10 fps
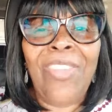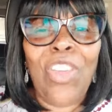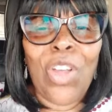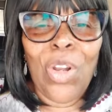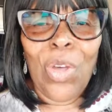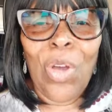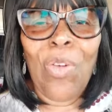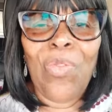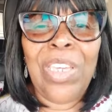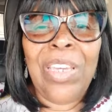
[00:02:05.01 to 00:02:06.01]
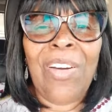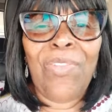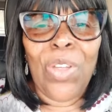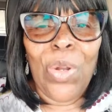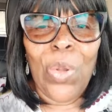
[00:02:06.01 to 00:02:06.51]
The glory
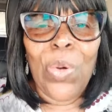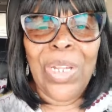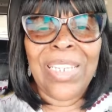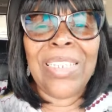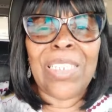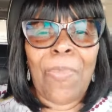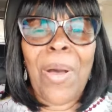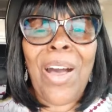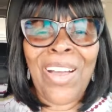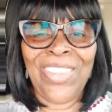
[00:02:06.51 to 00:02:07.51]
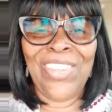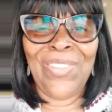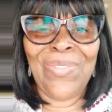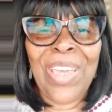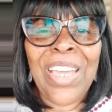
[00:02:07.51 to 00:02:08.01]
of the Lord is upon you.